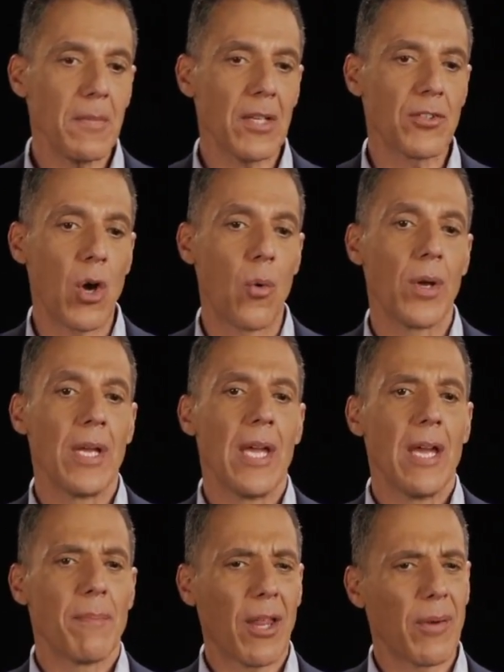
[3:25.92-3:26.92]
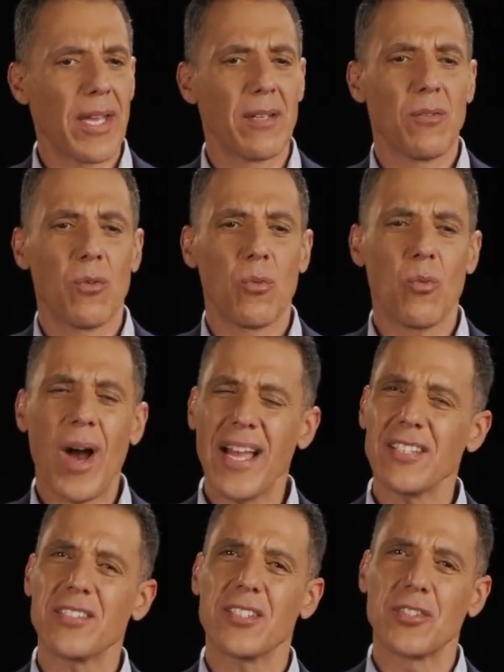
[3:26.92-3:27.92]
So, by the way, why
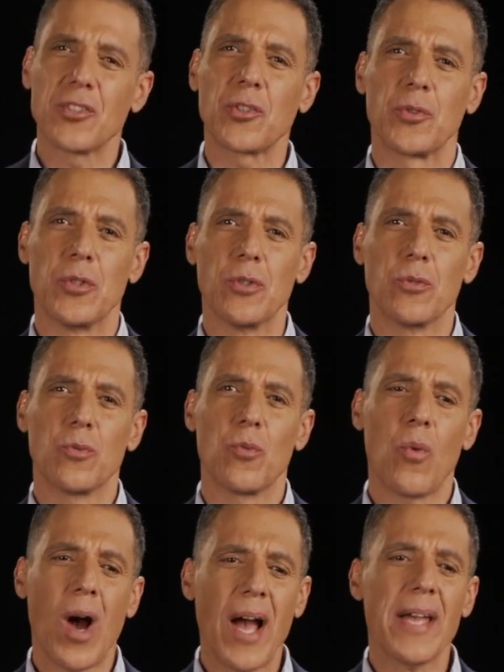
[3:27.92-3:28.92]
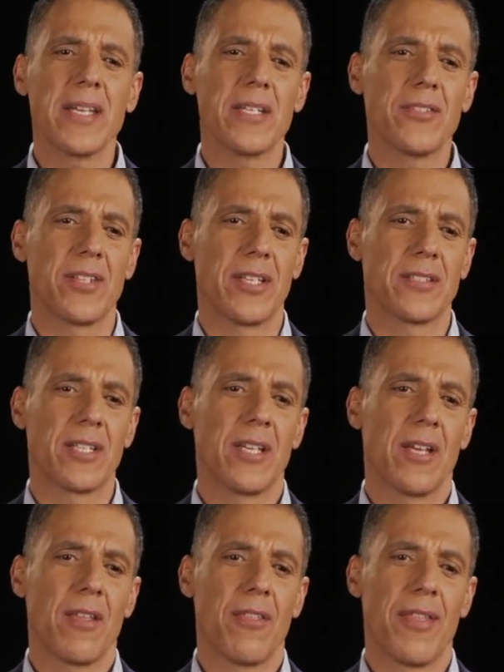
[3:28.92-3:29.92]
is this true? Why is it
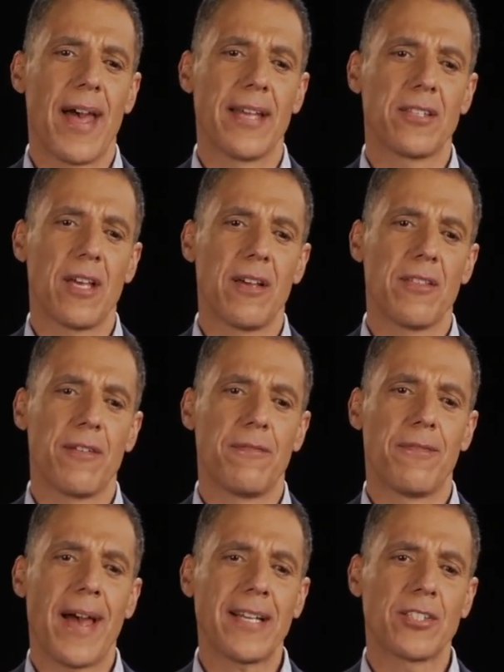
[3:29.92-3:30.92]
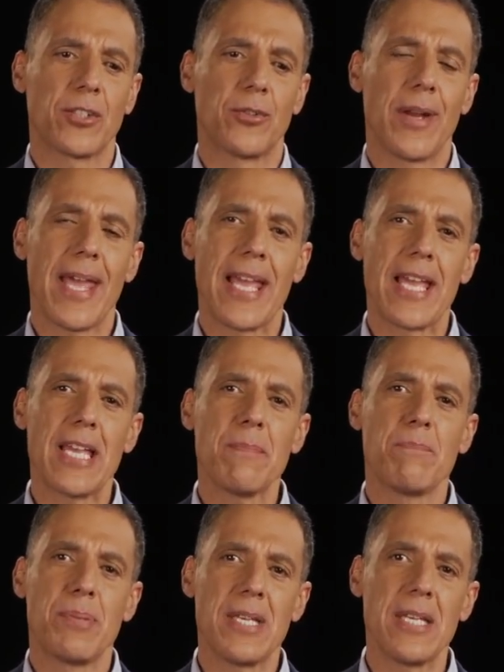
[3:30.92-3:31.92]
that the vector
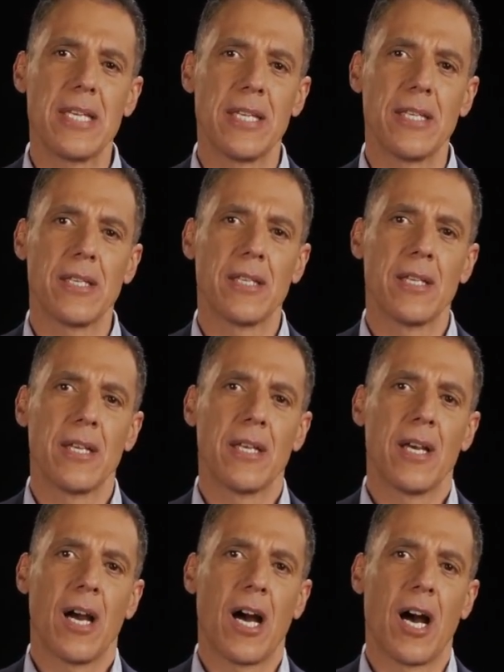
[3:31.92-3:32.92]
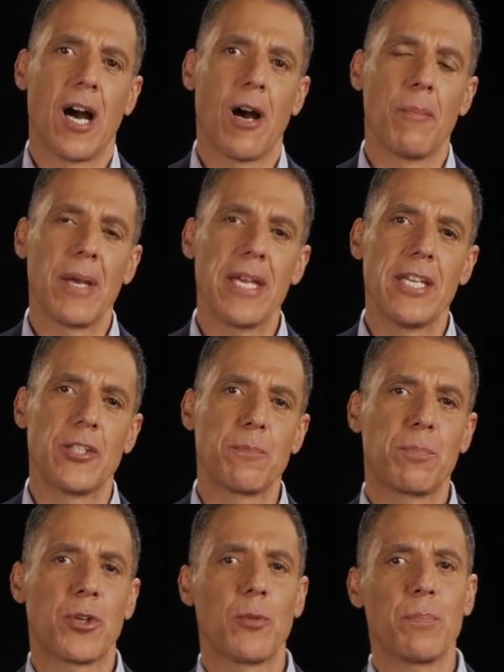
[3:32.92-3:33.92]
AB um, is
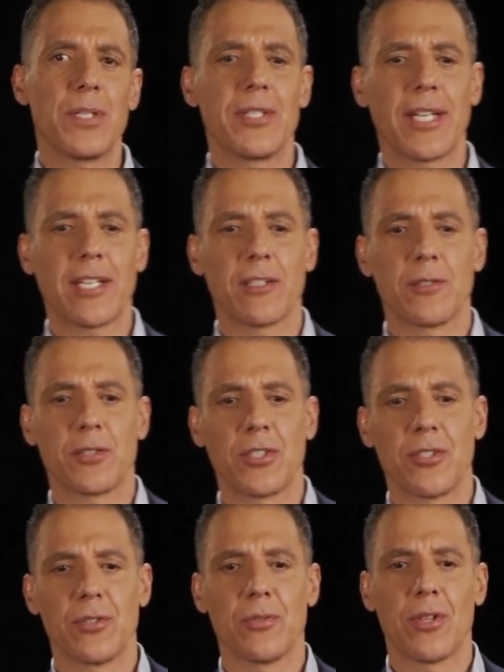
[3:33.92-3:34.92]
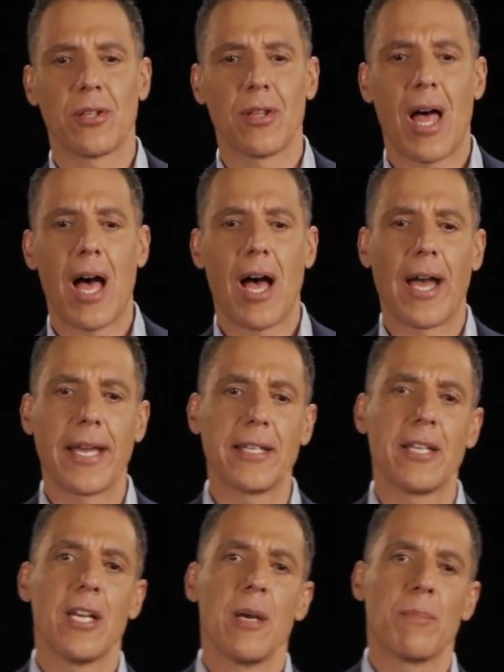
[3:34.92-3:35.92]
perpendicular to the
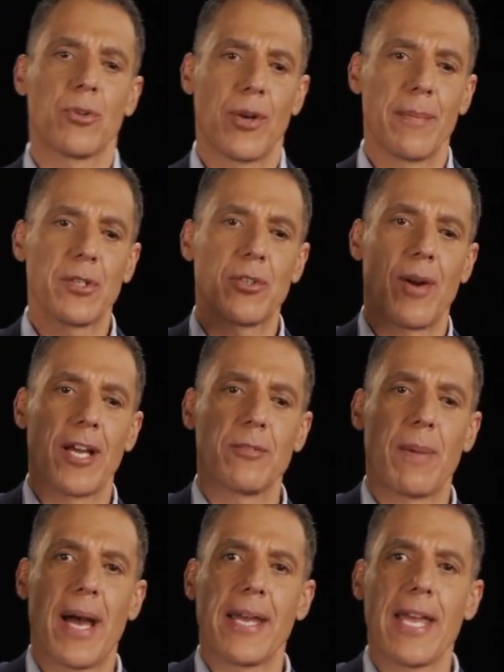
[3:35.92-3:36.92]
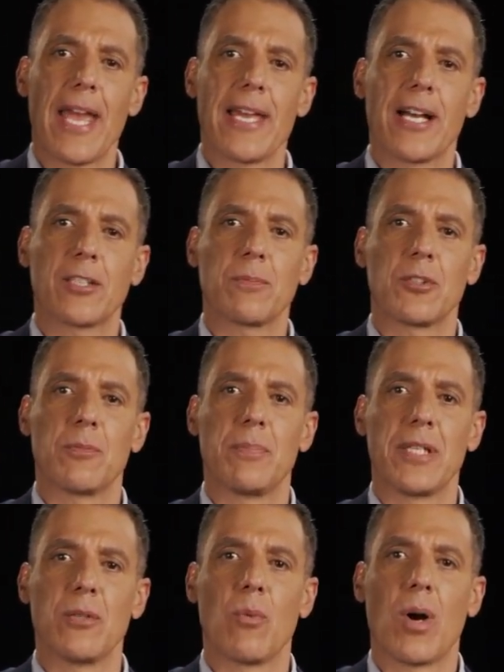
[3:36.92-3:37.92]
line parameterized by ax plus
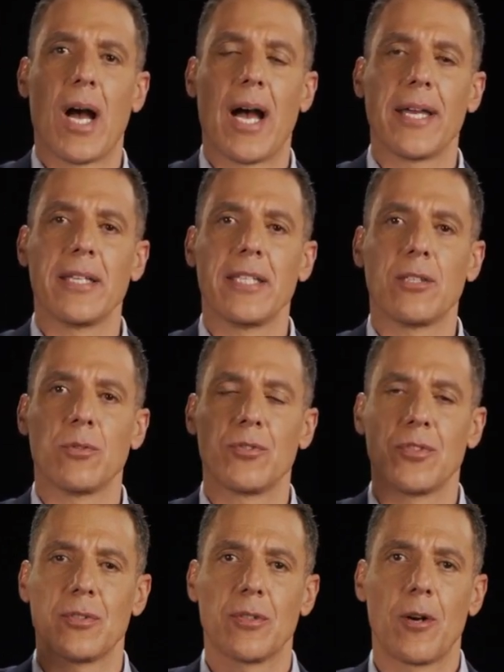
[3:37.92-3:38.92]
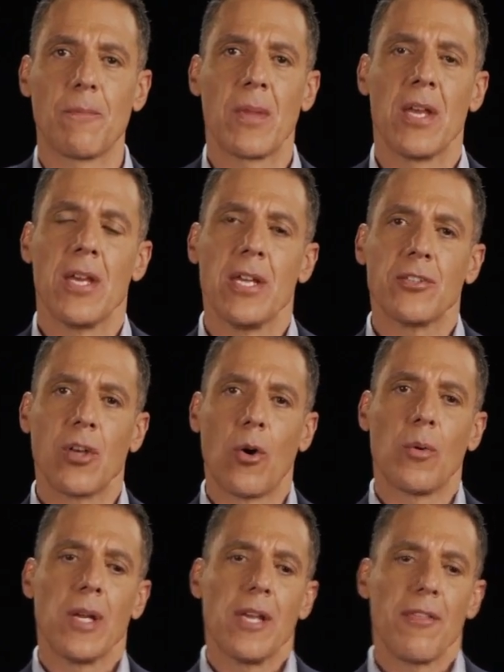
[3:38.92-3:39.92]
by equals zero?
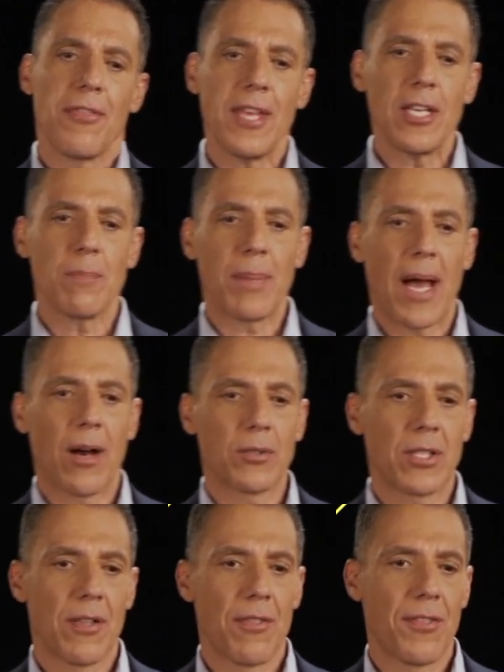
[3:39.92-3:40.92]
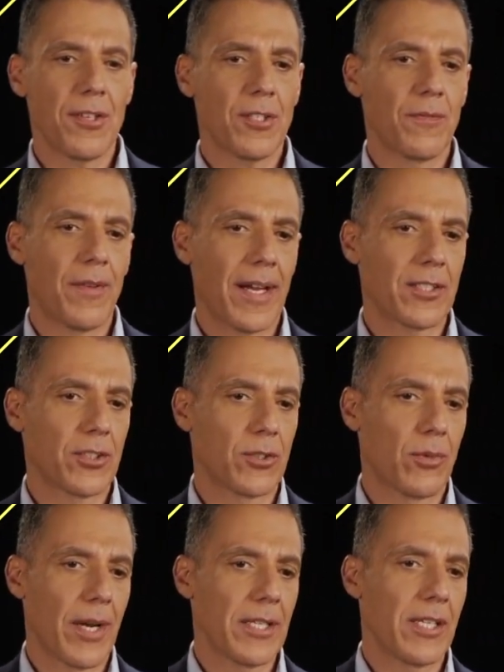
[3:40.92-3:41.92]
So think about this
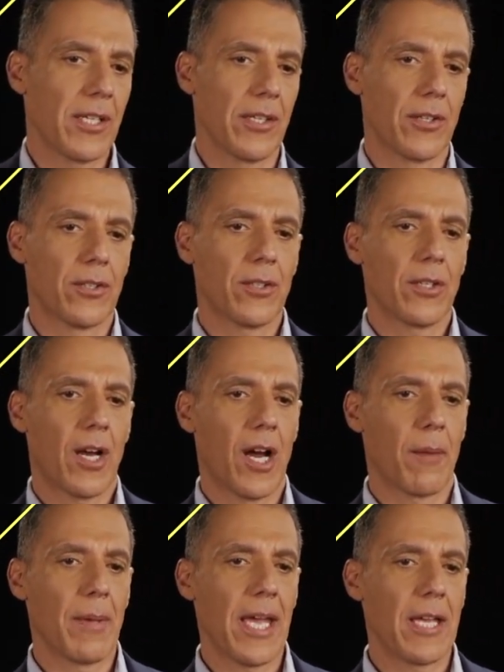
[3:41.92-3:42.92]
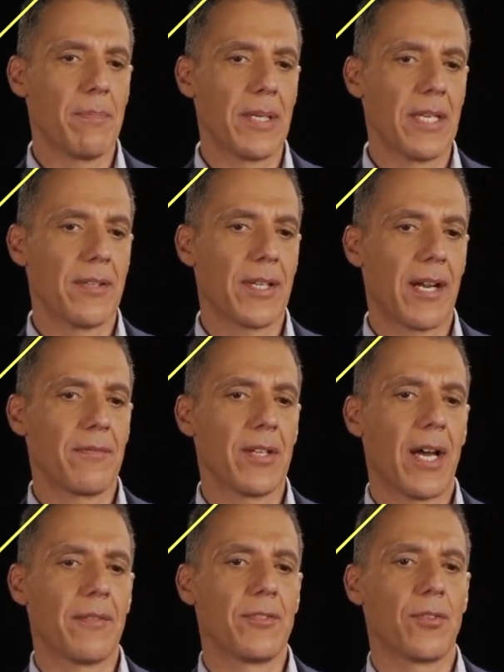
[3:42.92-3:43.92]
vector right here, um, AB, that I've,
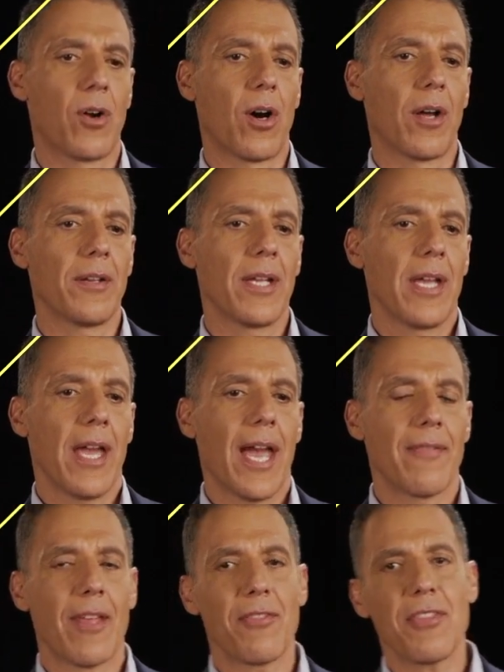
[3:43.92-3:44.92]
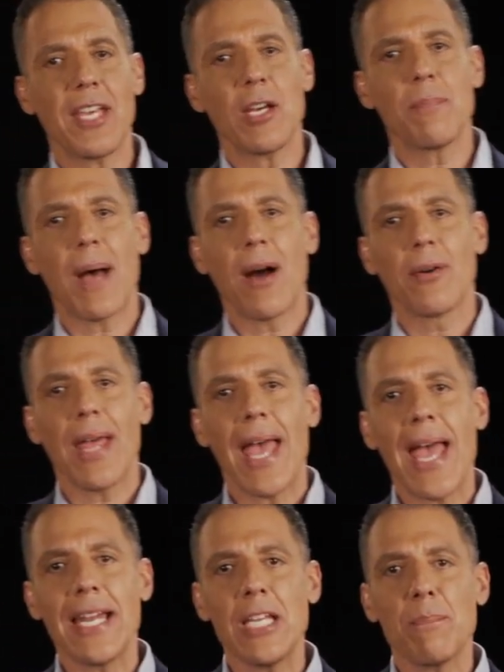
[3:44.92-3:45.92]
I've drawn, and then think about
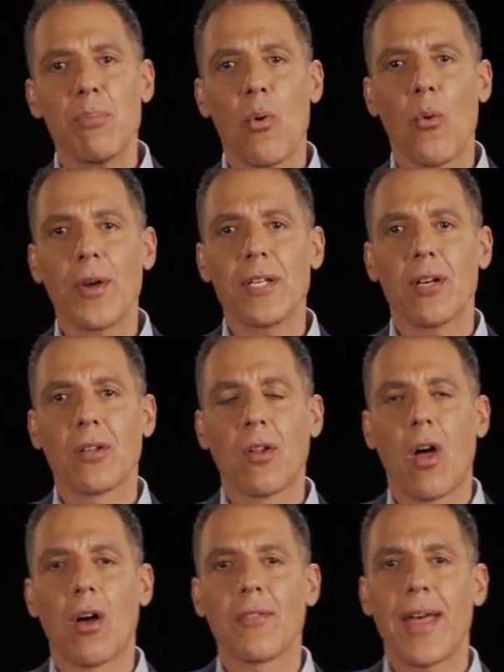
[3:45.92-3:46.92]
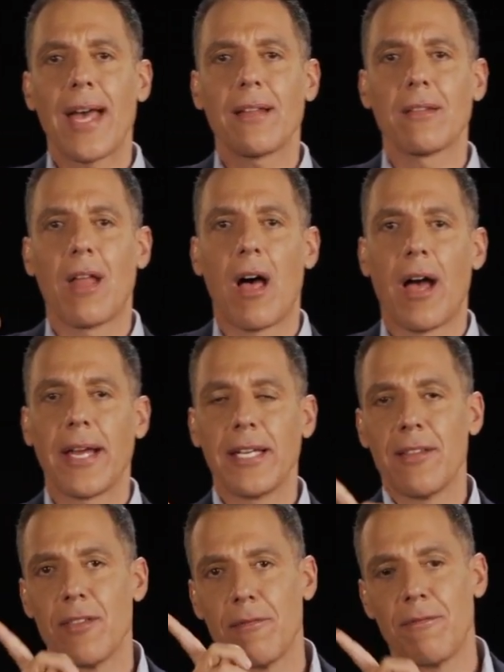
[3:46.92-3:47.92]
any point along that line
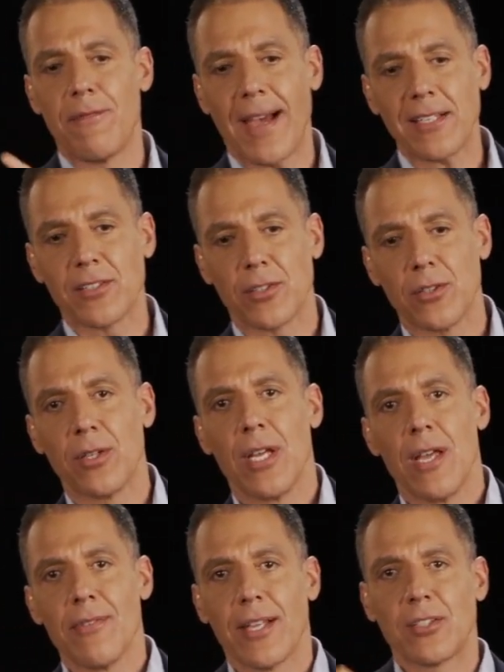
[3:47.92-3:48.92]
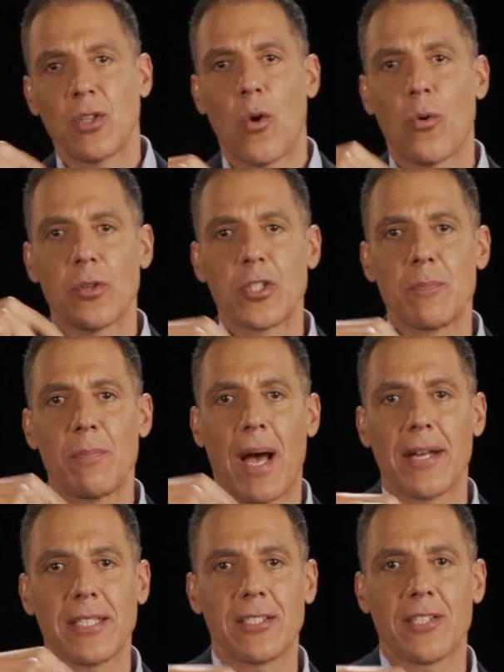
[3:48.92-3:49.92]
and the vector that's
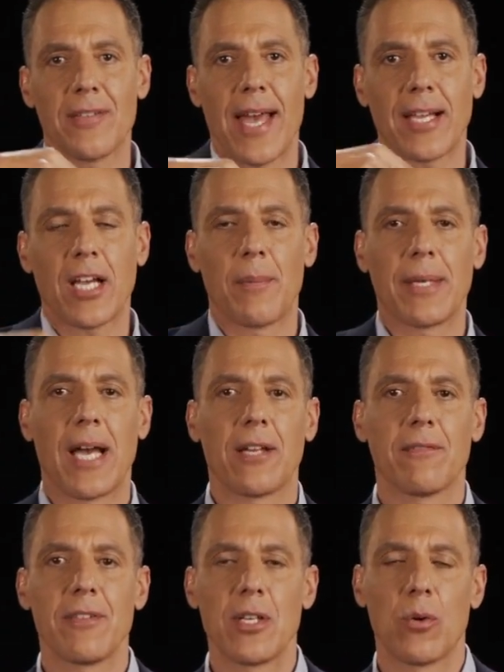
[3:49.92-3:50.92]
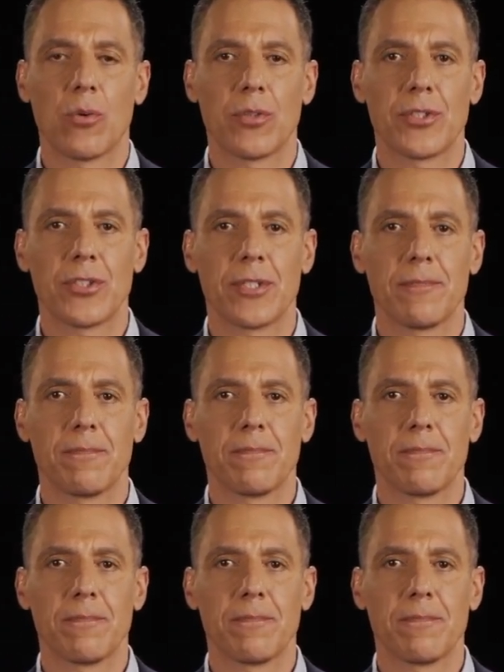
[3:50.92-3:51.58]
corresponding to that coming out of the origin.